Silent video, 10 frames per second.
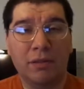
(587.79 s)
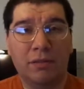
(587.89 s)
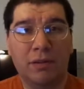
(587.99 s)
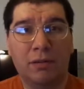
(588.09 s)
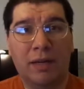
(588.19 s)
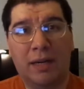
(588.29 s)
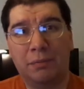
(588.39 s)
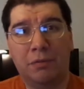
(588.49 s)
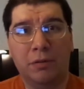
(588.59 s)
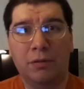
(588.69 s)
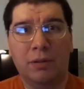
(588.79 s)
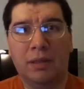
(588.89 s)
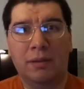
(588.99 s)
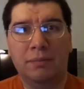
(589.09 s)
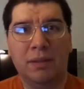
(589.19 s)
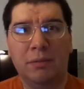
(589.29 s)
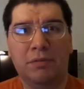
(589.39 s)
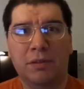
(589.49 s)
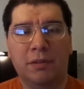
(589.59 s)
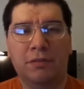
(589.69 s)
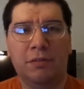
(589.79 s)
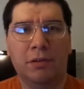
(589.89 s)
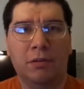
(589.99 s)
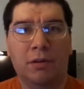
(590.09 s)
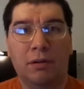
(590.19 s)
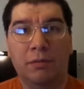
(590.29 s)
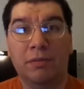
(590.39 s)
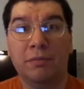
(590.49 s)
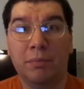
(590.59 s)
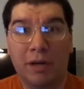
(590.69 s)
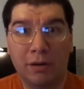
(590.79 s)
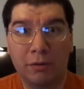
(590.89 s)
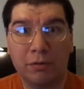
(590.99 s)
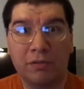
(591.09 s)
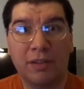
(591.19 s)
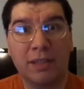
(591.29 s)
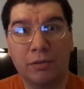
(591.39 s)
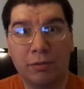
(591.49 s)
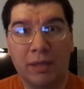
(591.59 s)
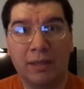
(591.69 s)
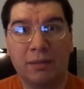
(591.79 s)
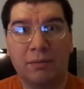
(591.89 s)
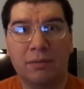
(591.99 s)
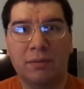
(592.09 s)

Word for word: So after um, he started to show all of his models that he created,